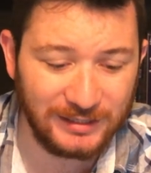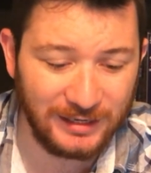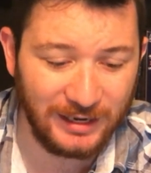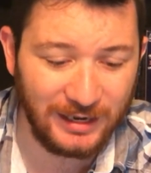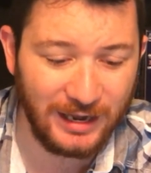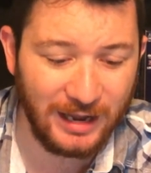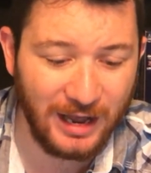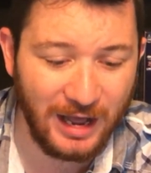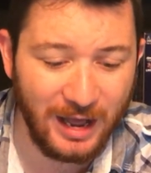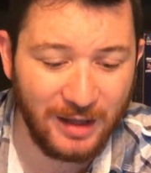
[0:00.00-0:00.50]

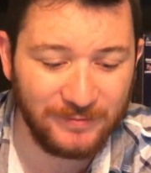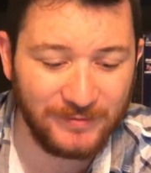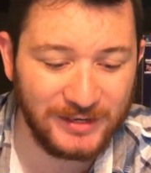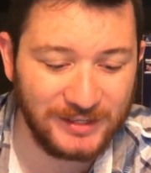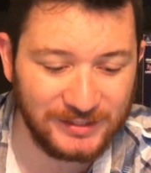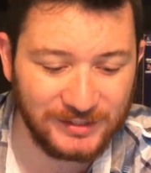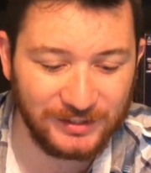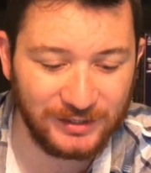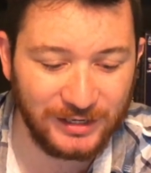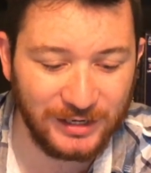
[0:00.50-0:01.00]

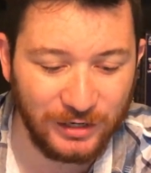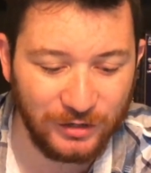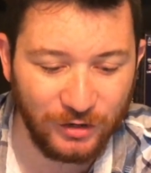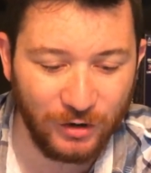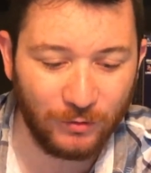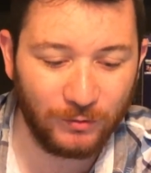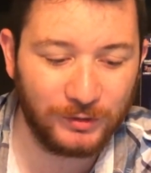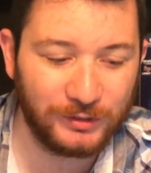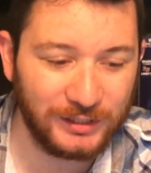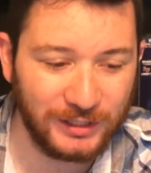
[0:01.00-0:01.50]
Obviously, you
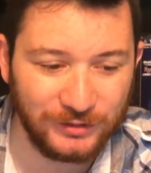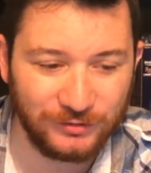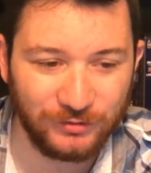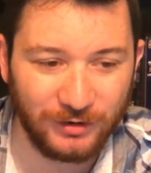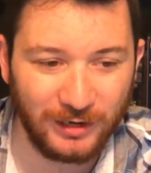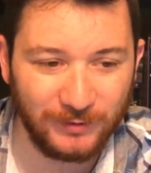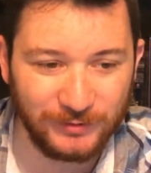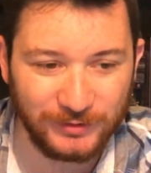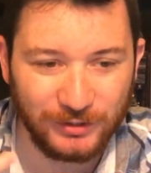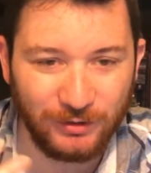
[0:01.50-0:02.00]
don't want these
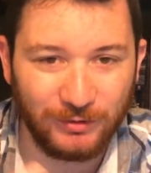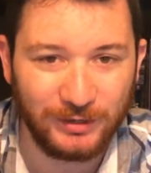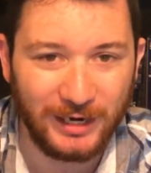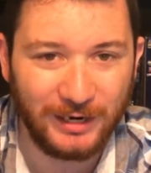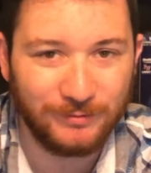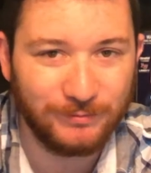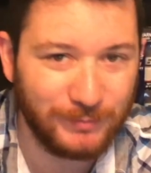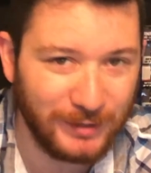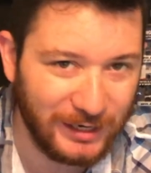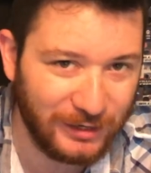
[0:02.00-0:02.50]
drivers going
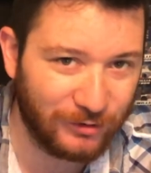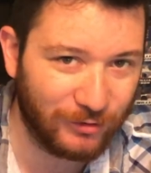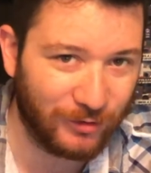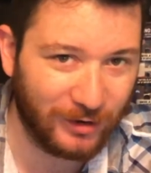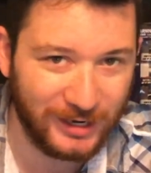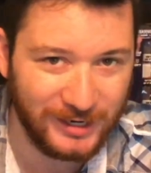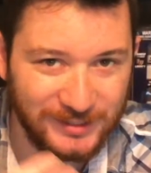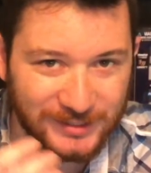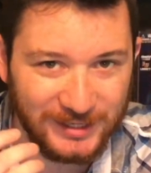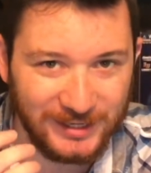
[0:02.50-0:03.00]
out and being
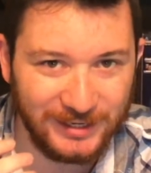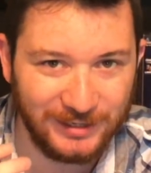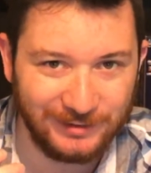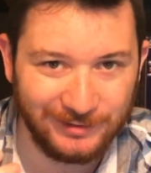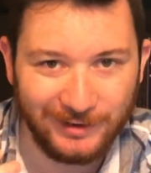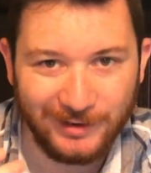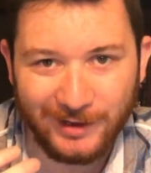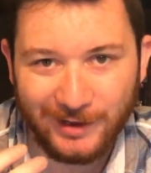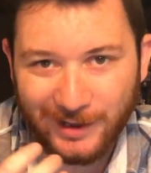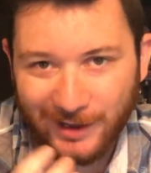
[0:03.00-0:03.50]
crazy
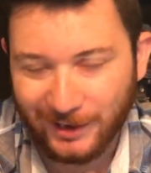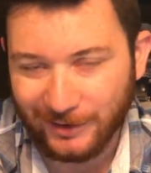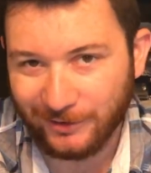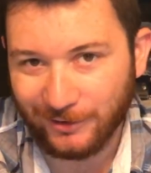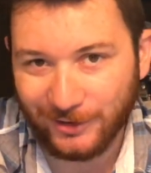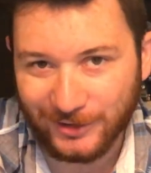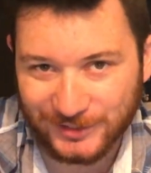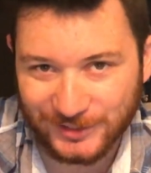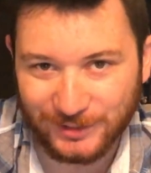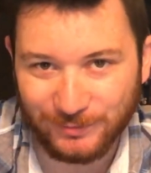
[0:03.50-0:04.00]
and
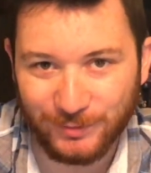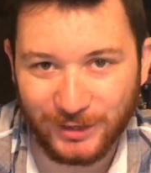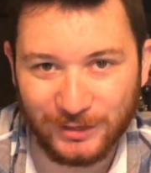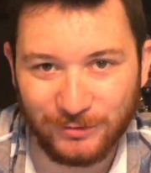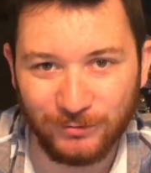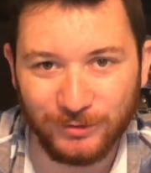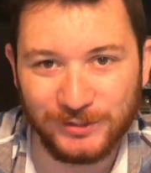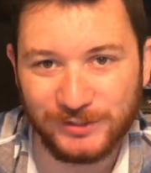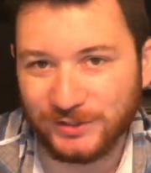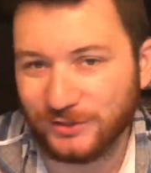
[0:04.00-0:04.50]
causing big
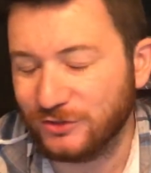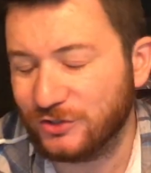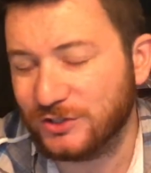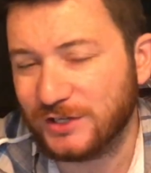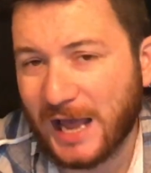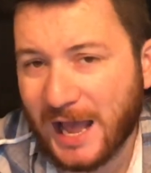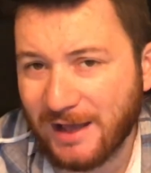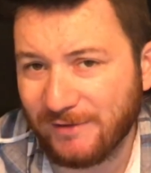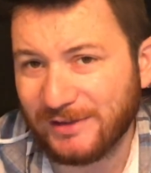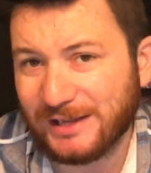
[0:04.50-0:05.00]
ones and
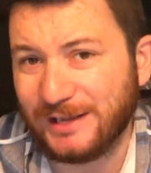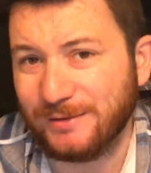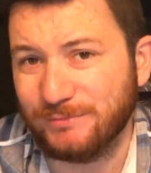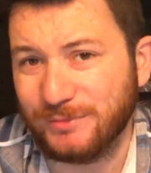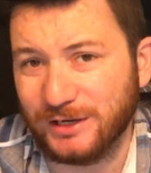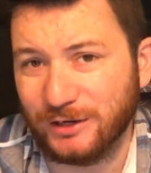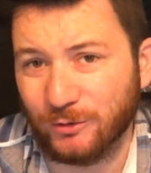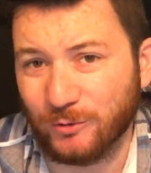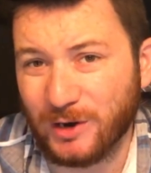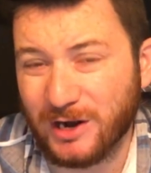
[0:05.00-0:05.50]
just having it
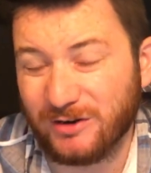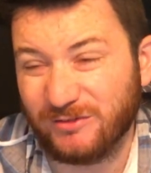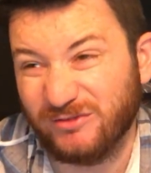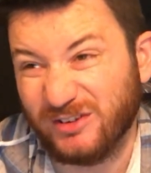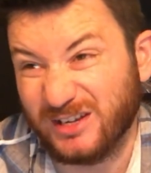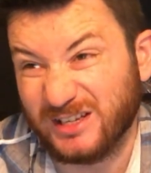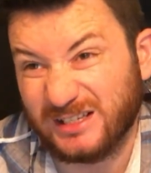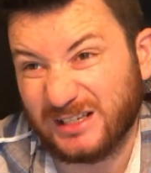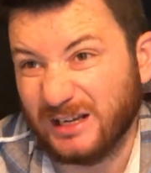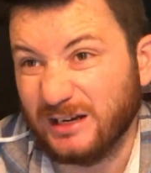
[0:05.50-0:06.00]
be a wreck
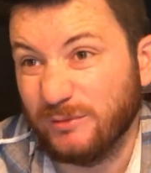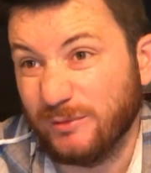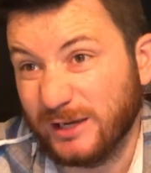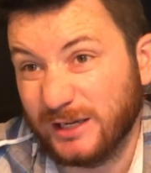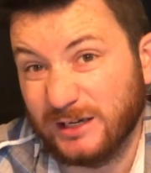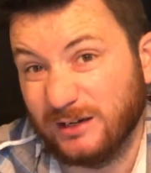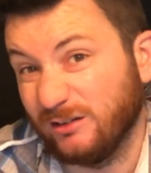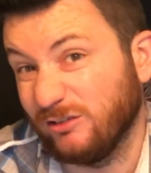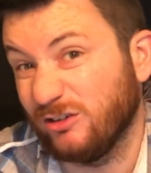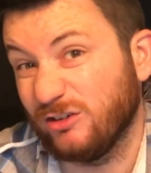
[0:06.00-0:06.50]
fest, kind of
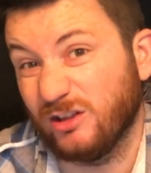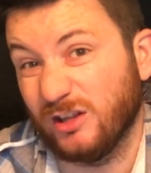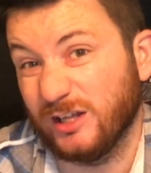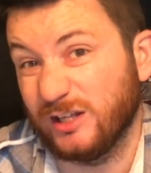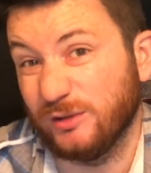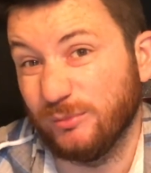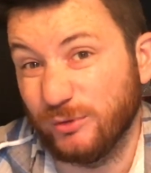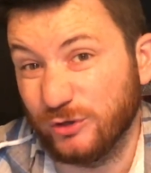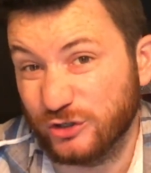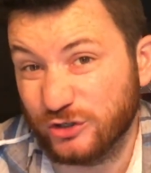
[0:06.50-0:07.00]
making it look
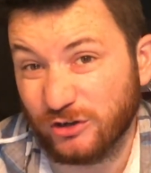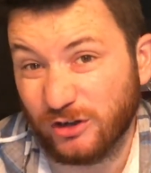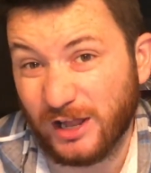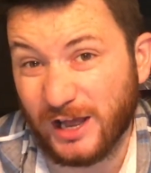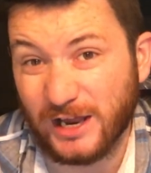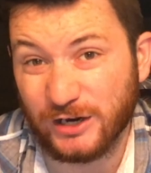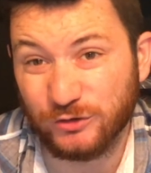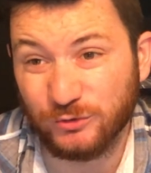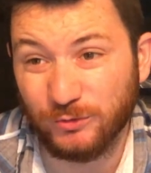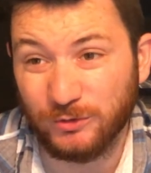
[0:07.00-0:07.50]
like the Busch
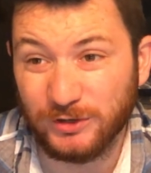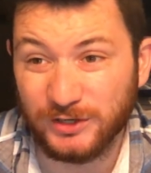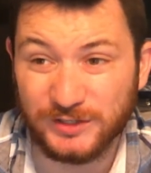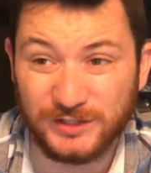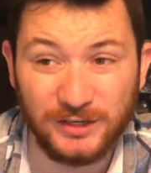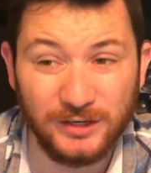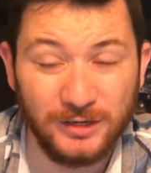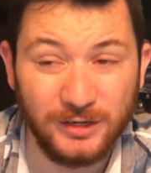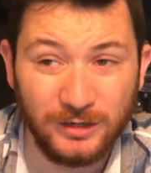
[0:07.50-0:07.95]
Clash was.